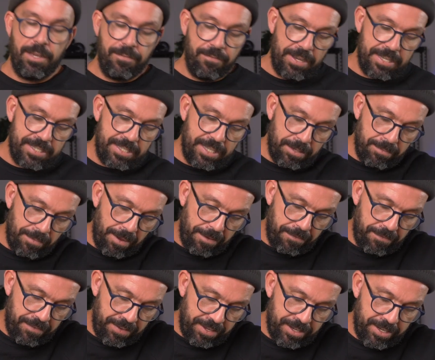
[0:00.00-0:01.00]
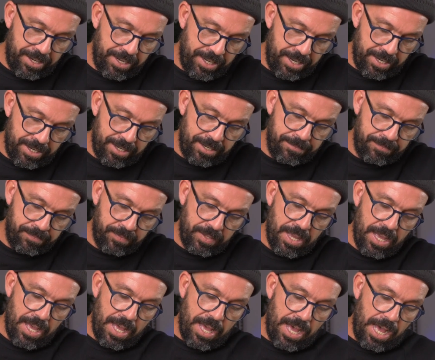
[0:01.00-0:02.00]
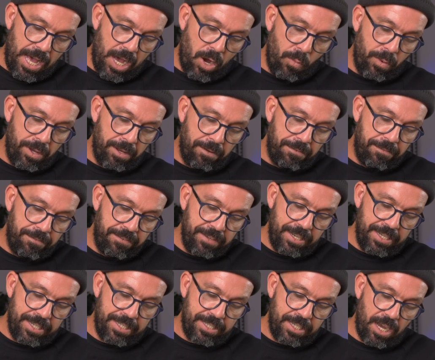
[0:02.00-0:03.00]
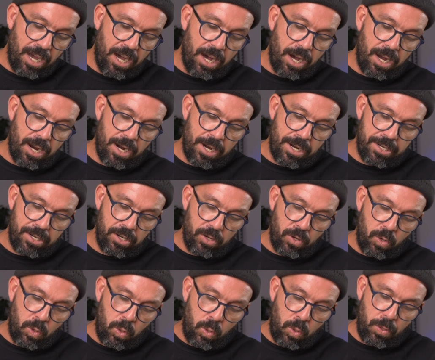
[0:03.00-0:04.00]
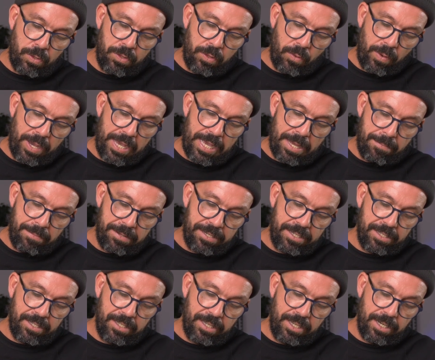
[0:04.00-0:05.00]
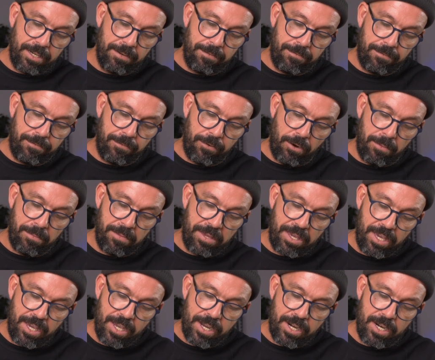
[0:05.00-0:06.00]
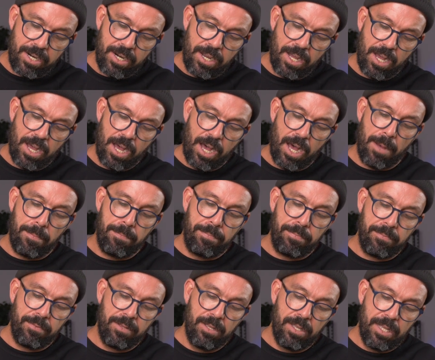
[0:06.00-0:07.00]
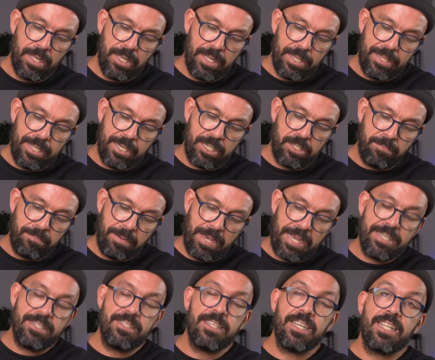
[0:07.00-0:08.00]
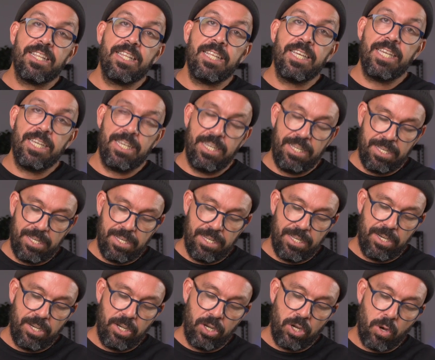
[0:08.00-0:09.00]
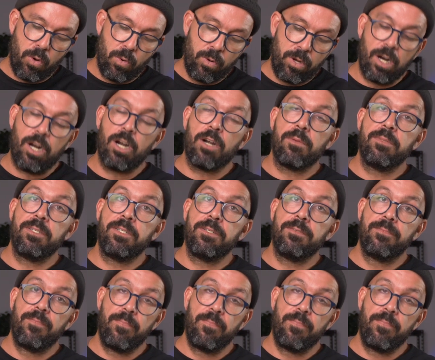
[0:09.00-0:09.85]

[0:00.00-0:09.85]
If I stick my finger here, I will feel it hard all the way up until here. From here up, there's basically no carbon.